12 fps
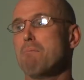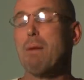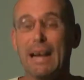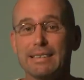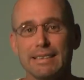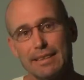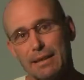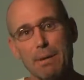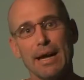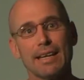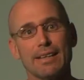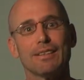basically
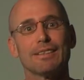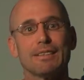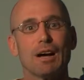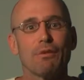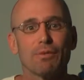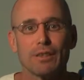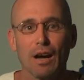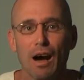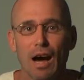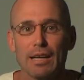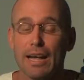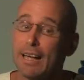making yourself
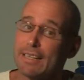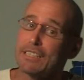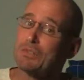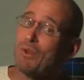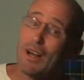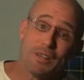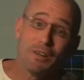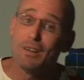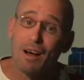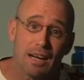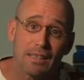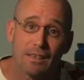God. And guess what? You're
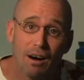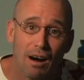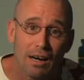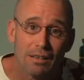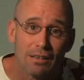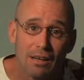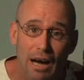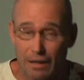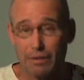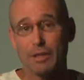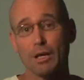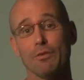not God. I
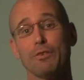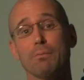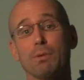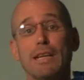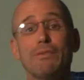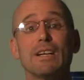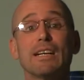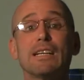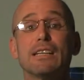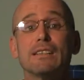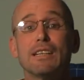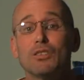don't care if you believe in a
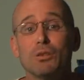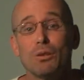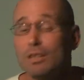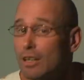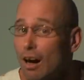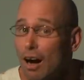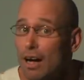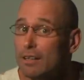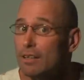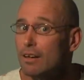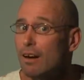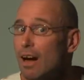literal God
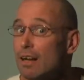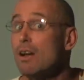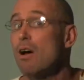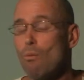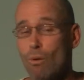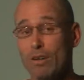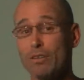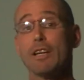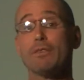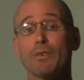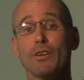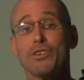or not. One
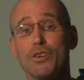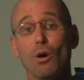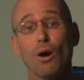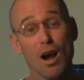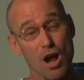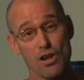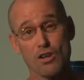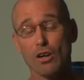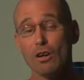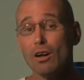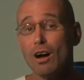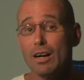thing for sure,
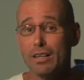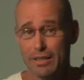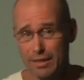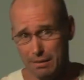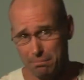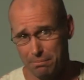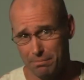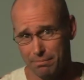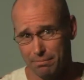you're not Him.